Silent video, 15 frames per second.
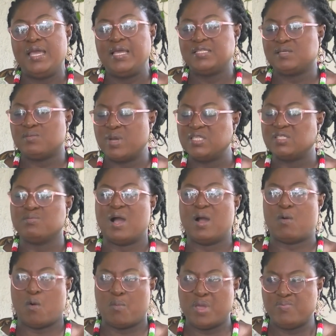It's my man
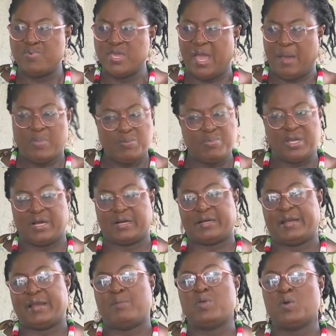called baby, a baby car
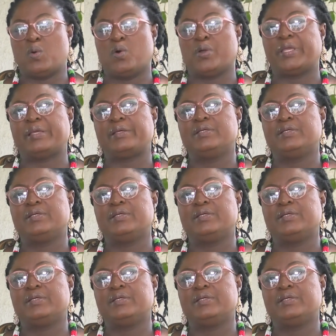crana me call.